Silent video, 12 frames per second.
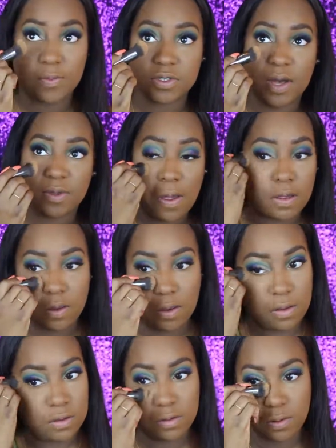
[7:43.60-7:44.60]
And then I'm
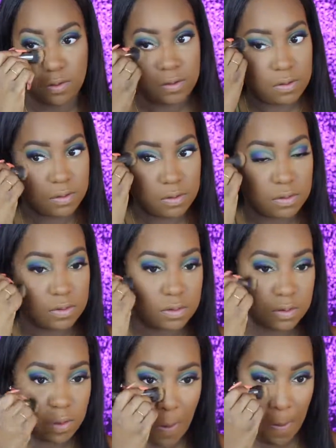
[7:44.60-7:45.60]
just wiping away
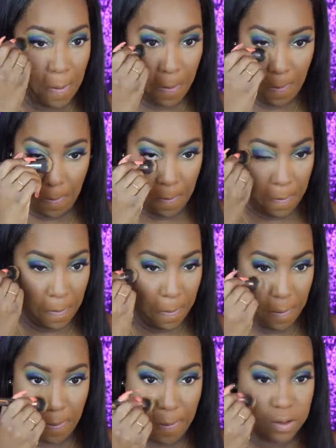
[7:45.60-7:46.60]
with
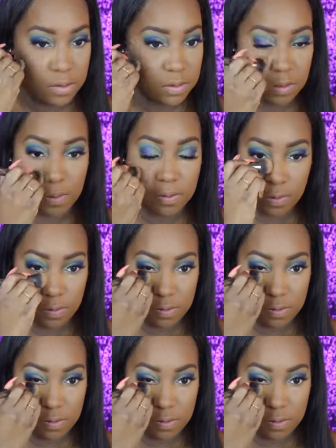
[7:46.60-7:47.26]
the normal